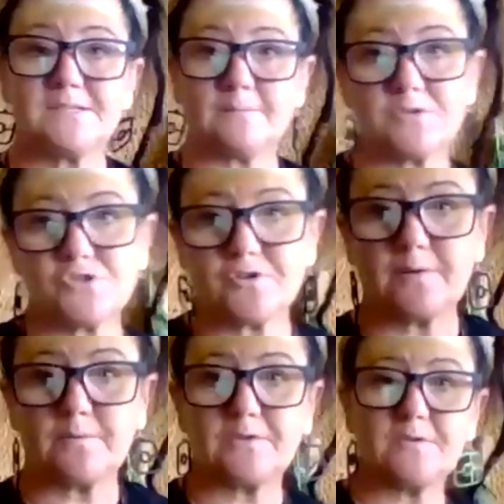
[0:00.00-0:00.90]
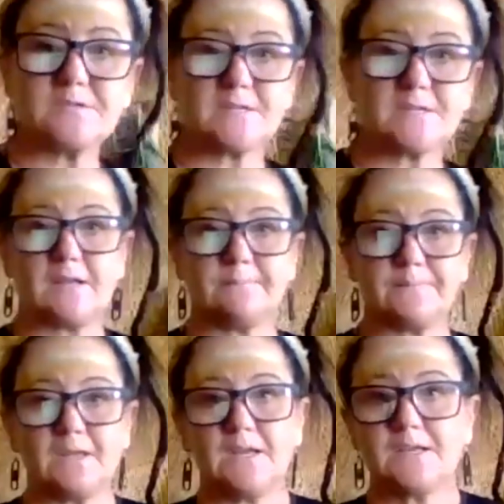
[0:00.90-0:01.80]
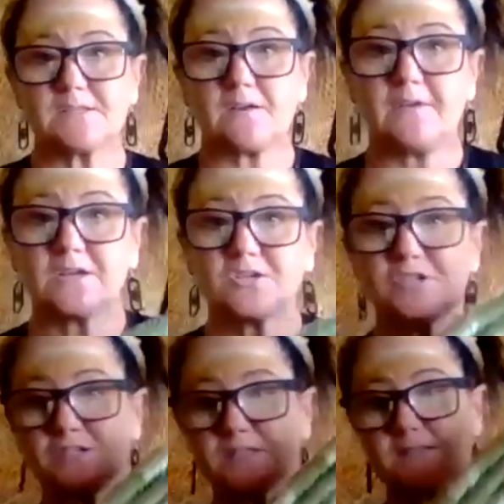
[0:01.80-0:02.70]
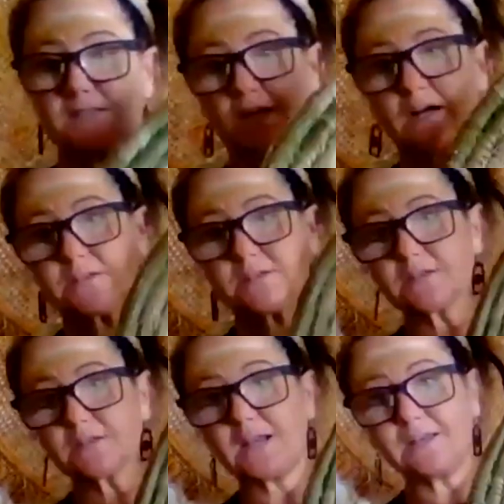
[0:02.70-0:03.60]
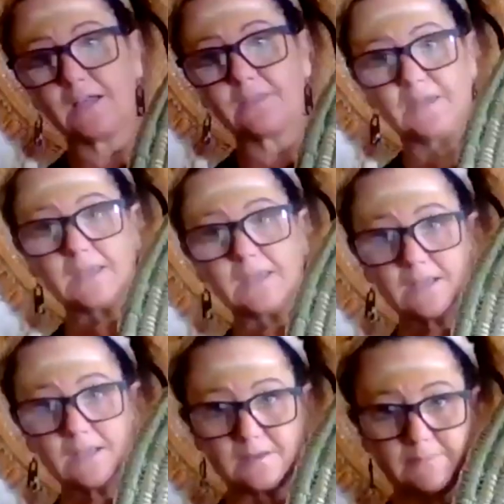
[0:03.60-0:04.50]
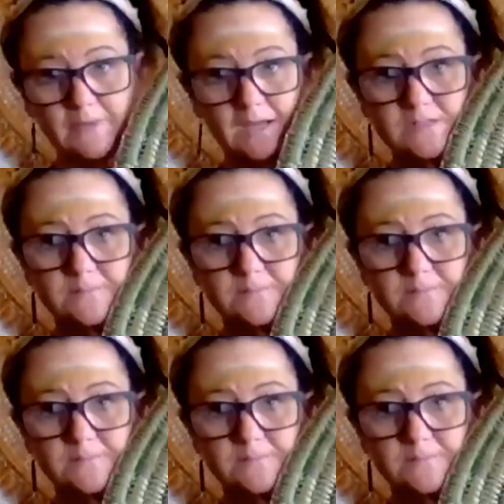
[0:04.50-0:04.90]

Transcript: to demonstrate with you today, is I've actually just started another healing mat.